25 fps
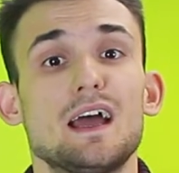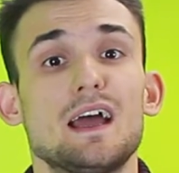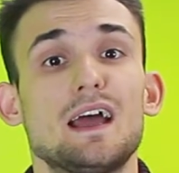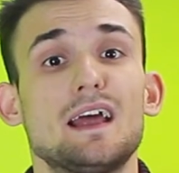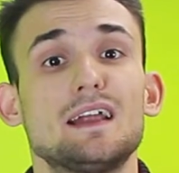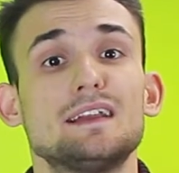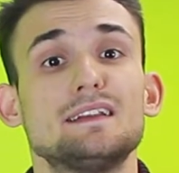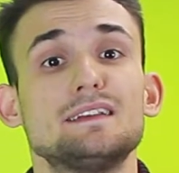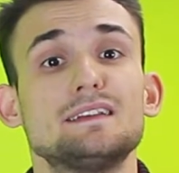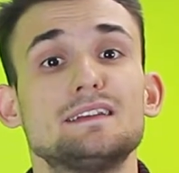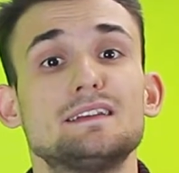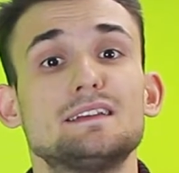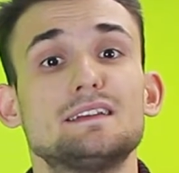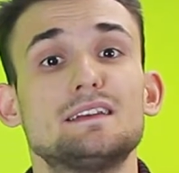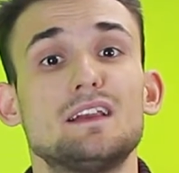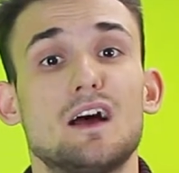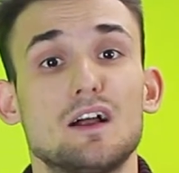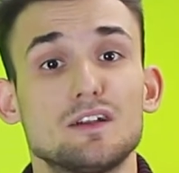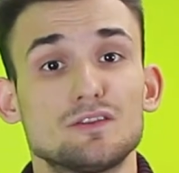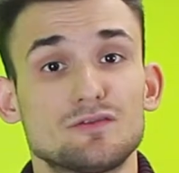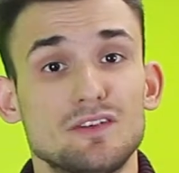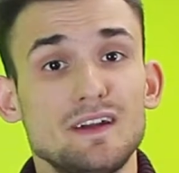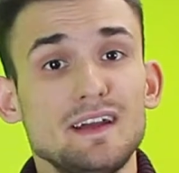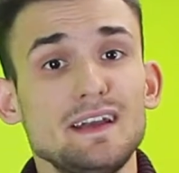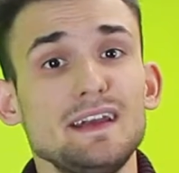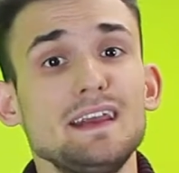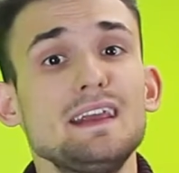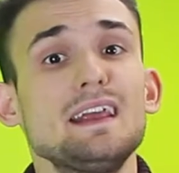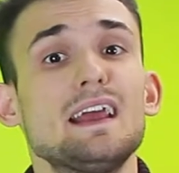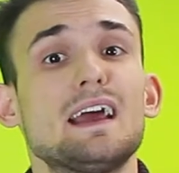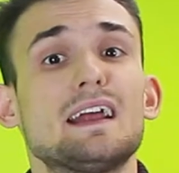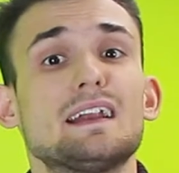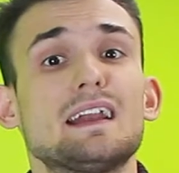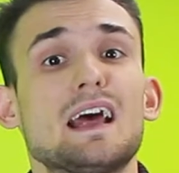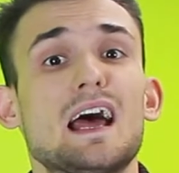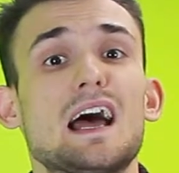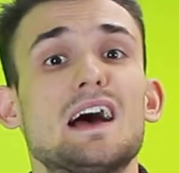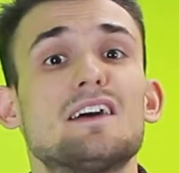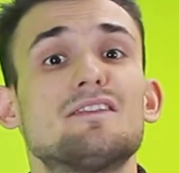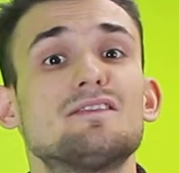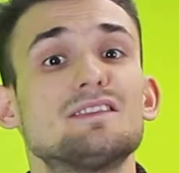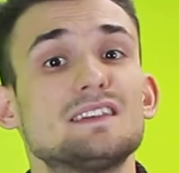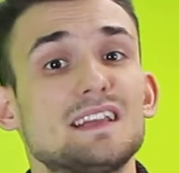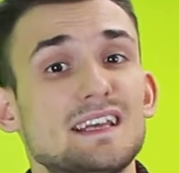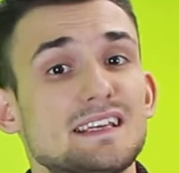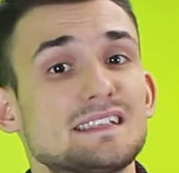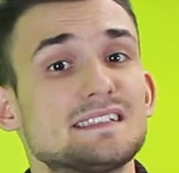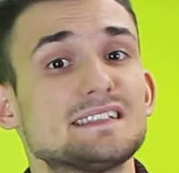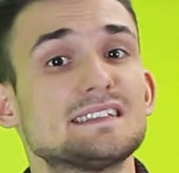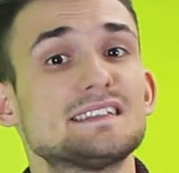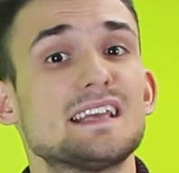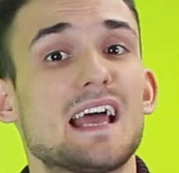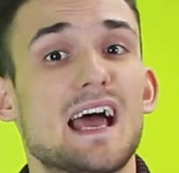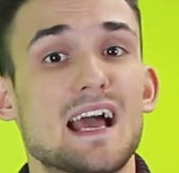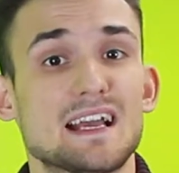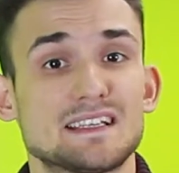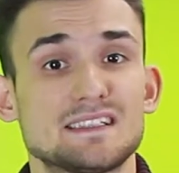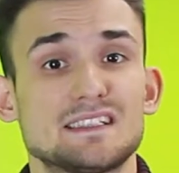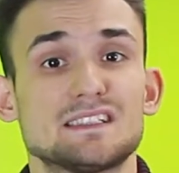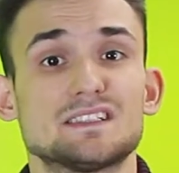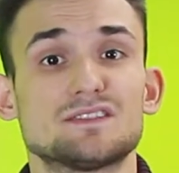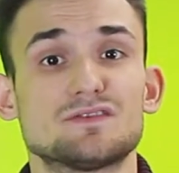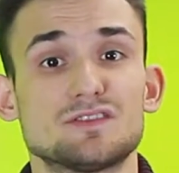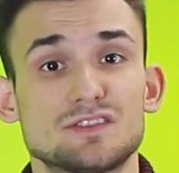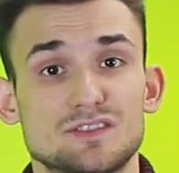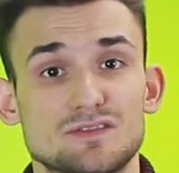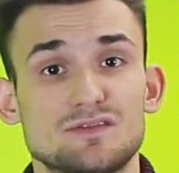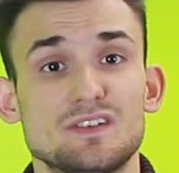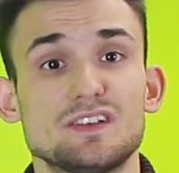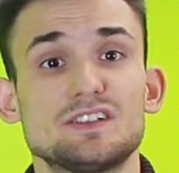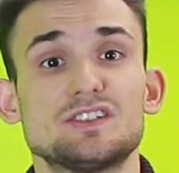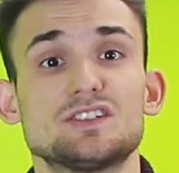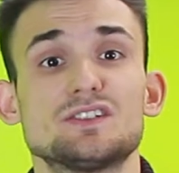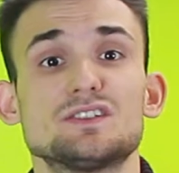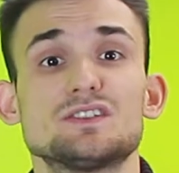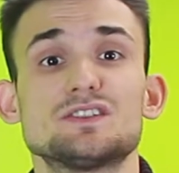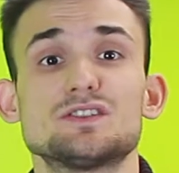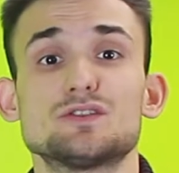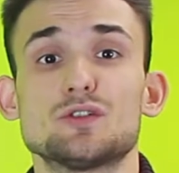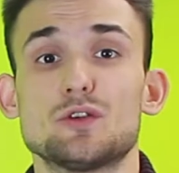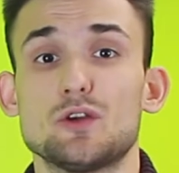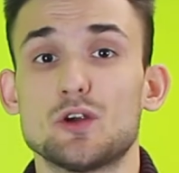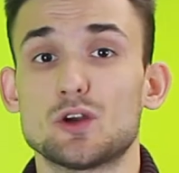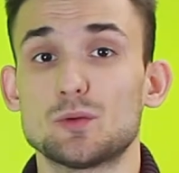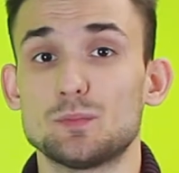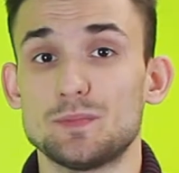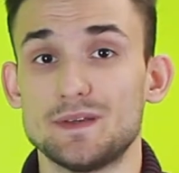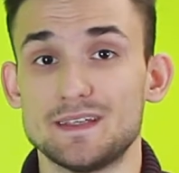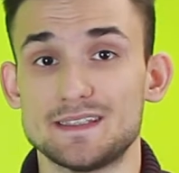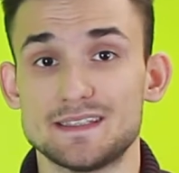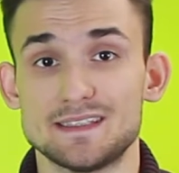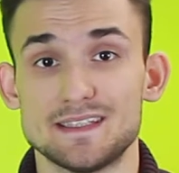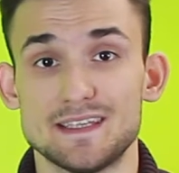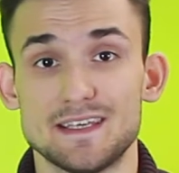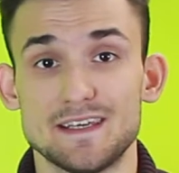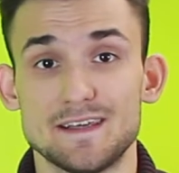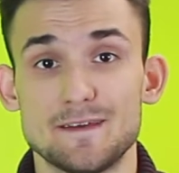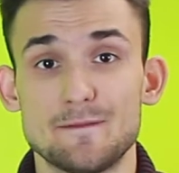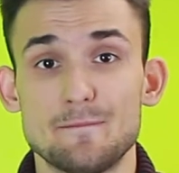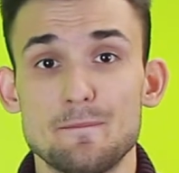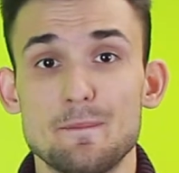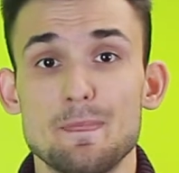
and already and have less access restrictions to your PC.